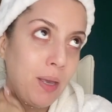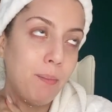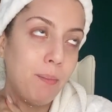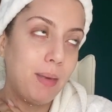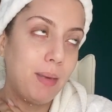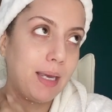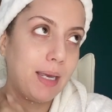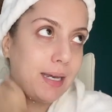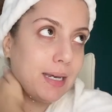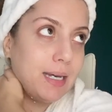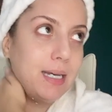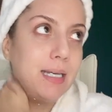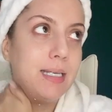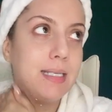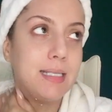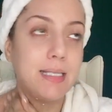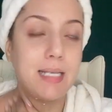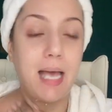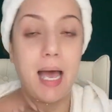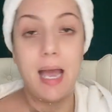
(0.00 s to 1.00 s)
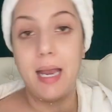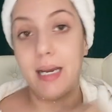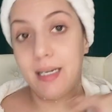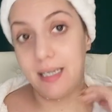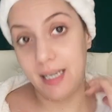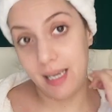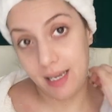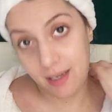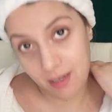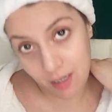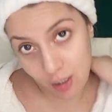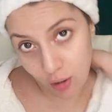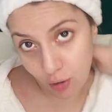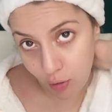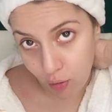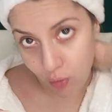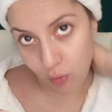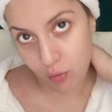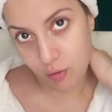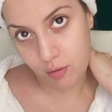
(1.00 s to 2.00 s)
because I take
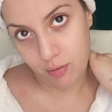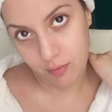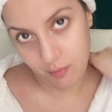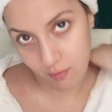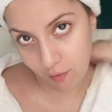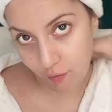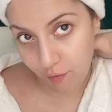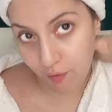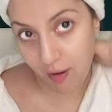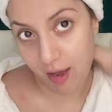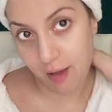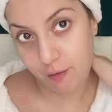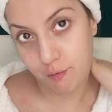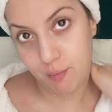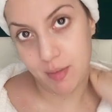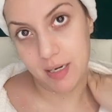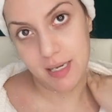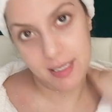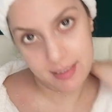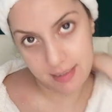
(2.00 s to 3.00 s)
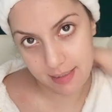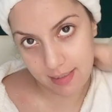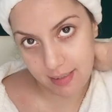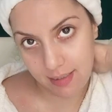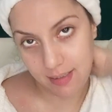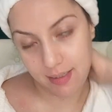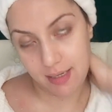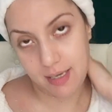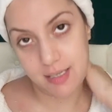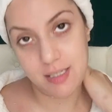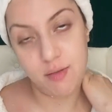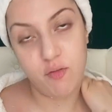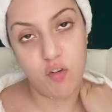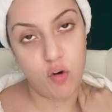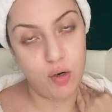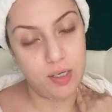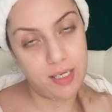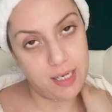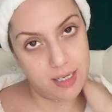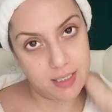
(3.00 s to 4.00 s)
good 5 minutes
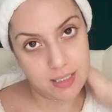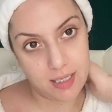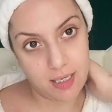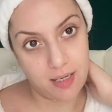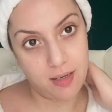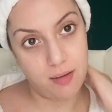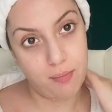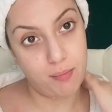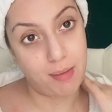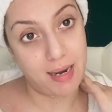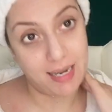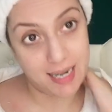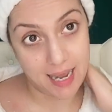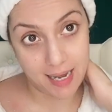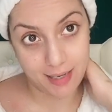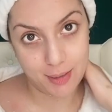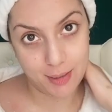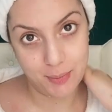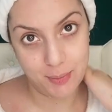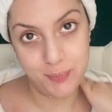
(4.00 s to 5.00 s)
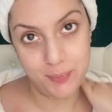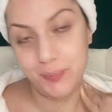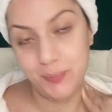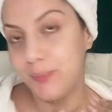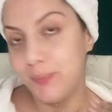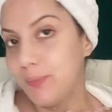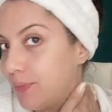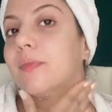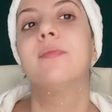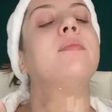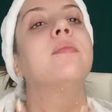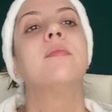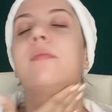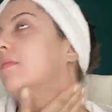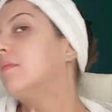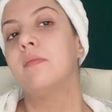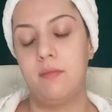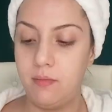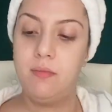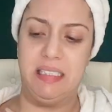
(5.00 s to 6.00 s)
exfoliating my neck.
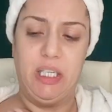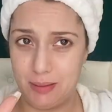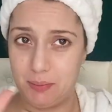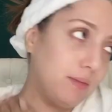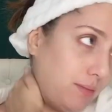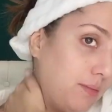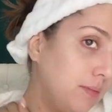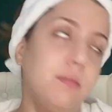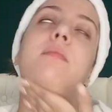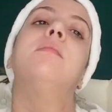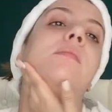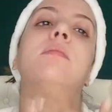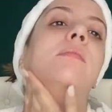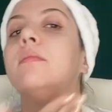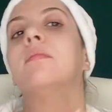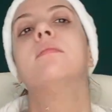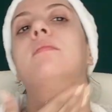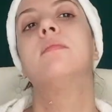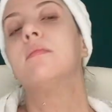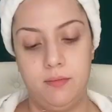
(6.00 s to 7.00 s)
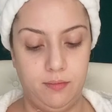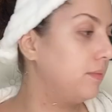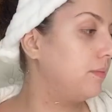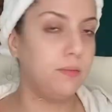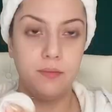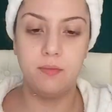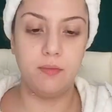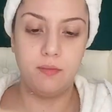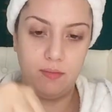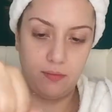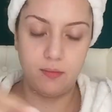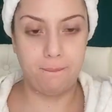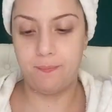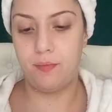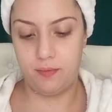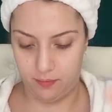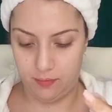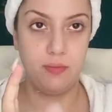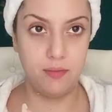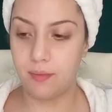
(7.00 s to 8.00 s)
Like I said, I take about 5 minutes to
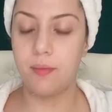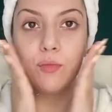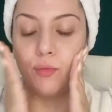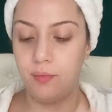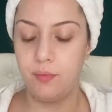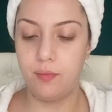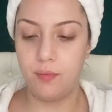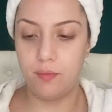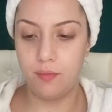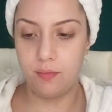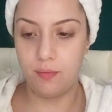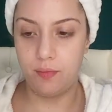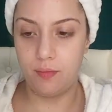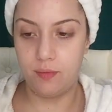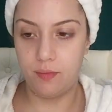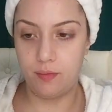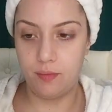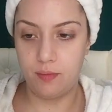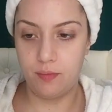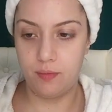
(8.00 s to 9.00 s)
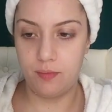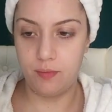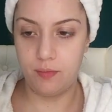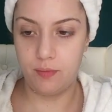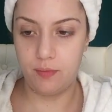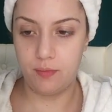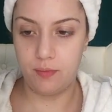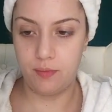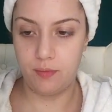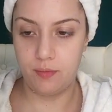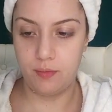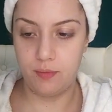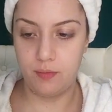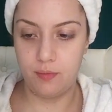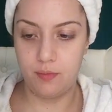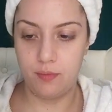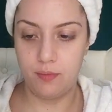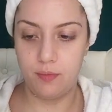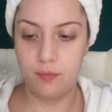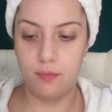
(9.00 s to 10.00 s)
exfoliate my neck, then I take a little
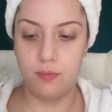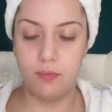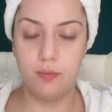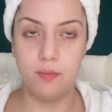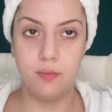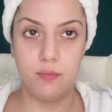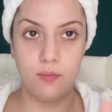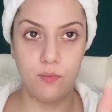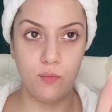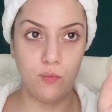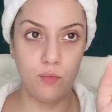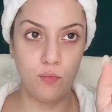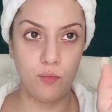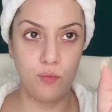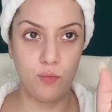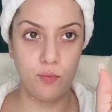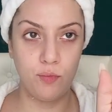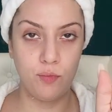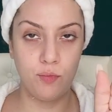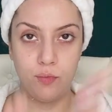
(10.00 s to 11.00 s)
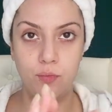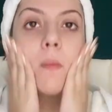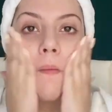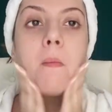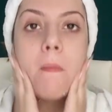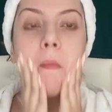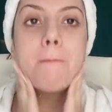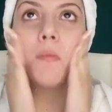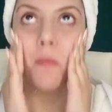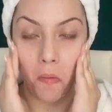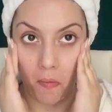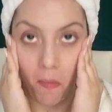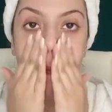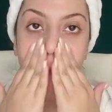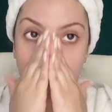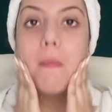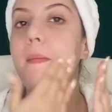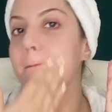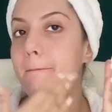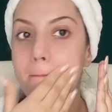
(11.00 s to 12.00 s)
more product, gently
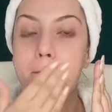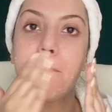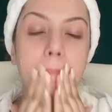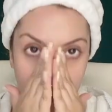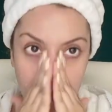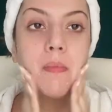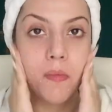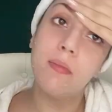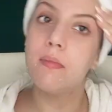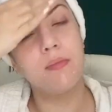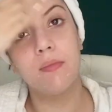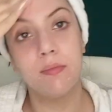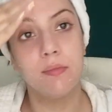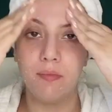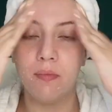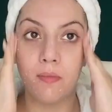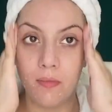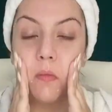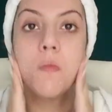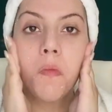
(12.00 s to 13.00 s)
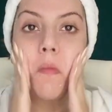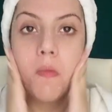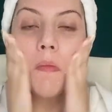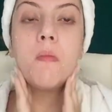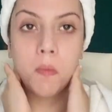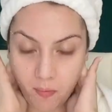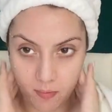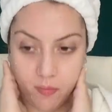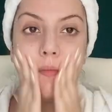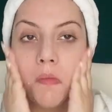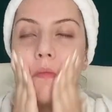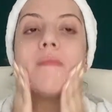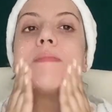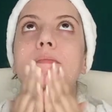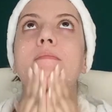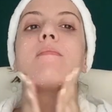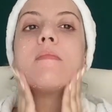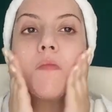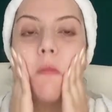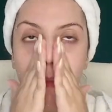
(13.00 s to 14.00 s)
exfoliate my entire face, and
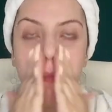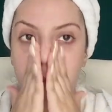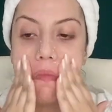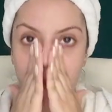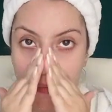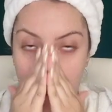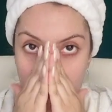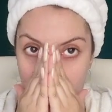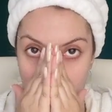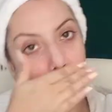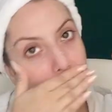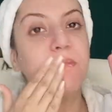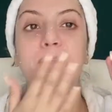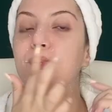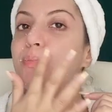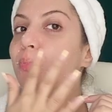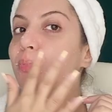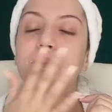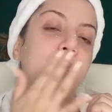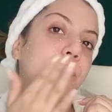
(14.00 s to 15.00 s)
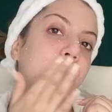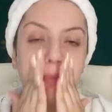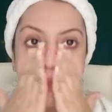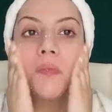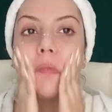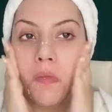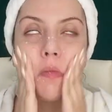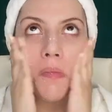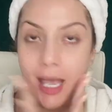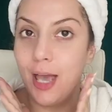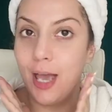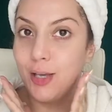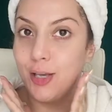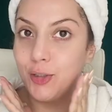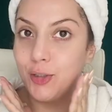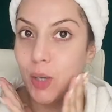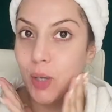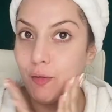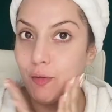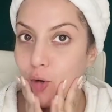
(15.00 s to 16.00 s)
once it's done, I wash it off with
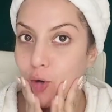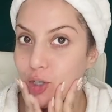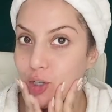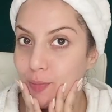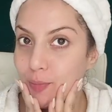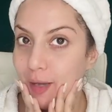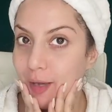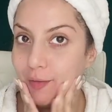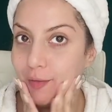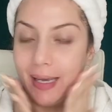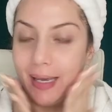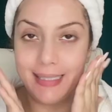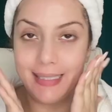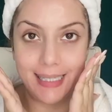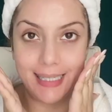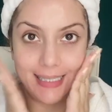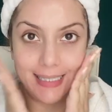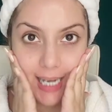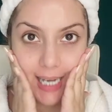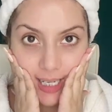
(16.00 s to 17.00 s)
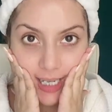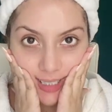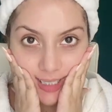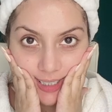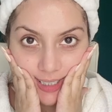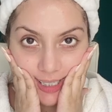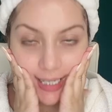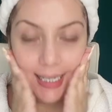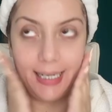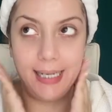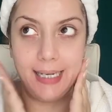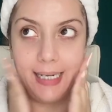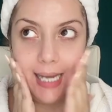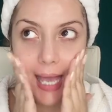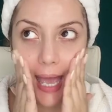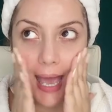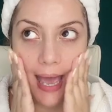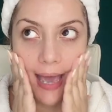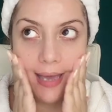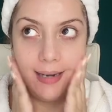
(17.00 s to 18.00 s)
water. So I washed my face, it's nice and clean,
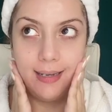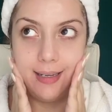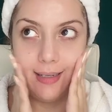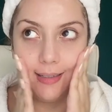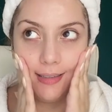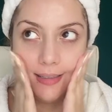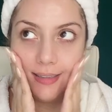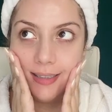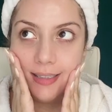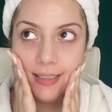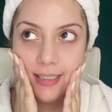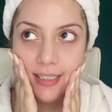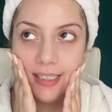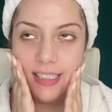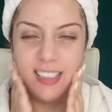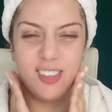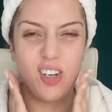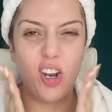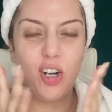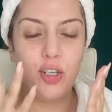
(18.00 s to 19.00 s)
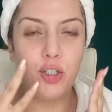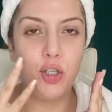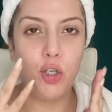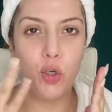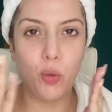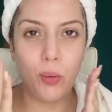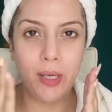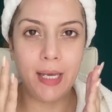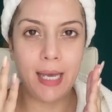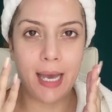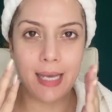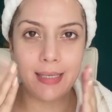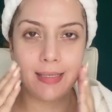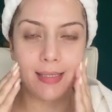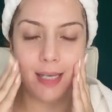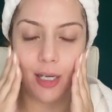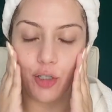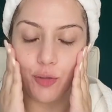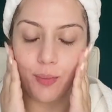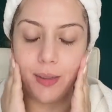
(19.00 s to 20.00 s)
and it is not glowy as
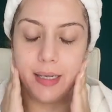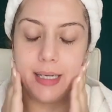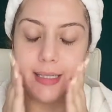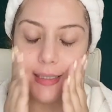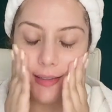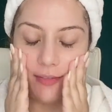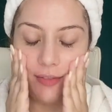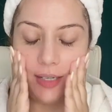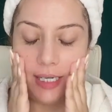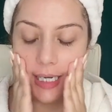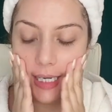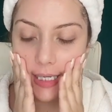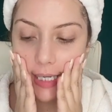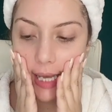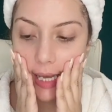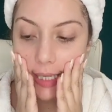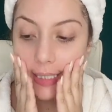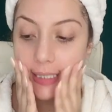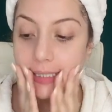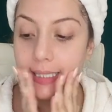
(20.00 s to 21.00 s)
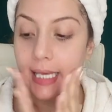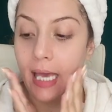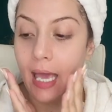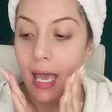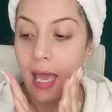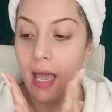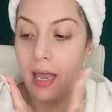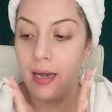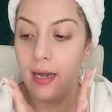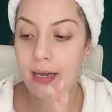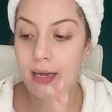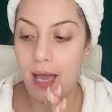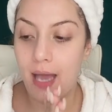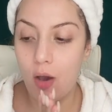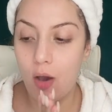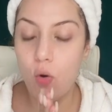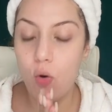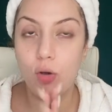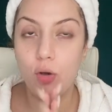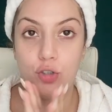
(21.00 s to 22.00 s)
such, but it's feeling nice.
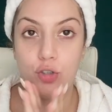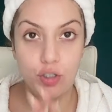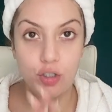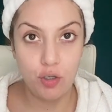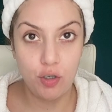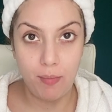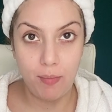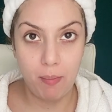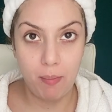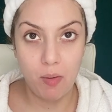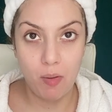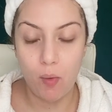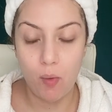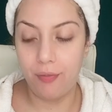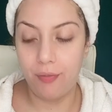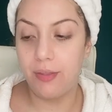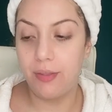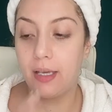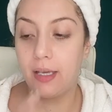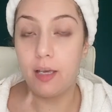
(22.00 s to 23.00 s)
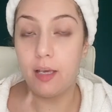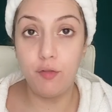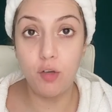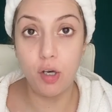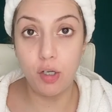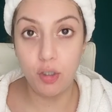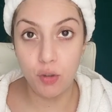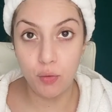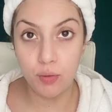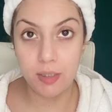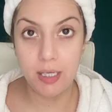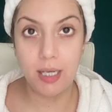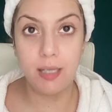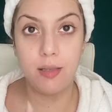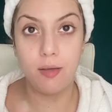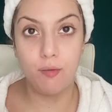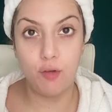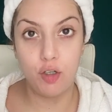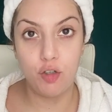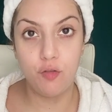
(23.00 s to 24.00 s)
Now, just remember one thing, if you're using
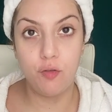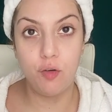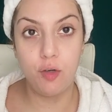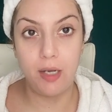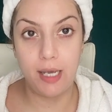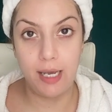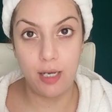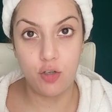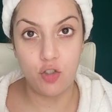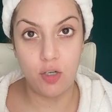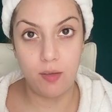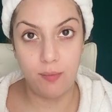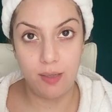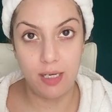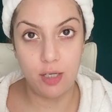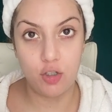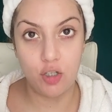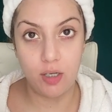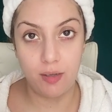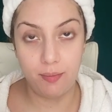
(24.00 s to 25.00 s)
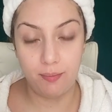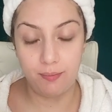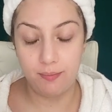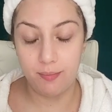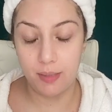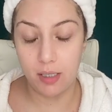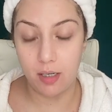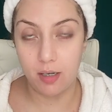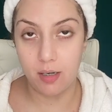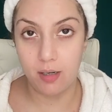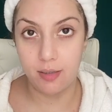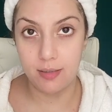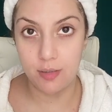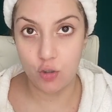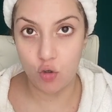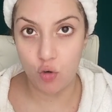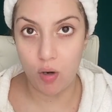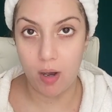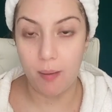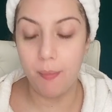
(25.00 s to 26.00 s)
the Wishful AHA BHA
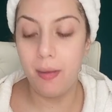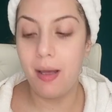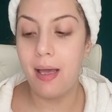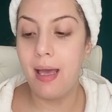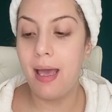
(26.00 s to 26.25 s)
scrub,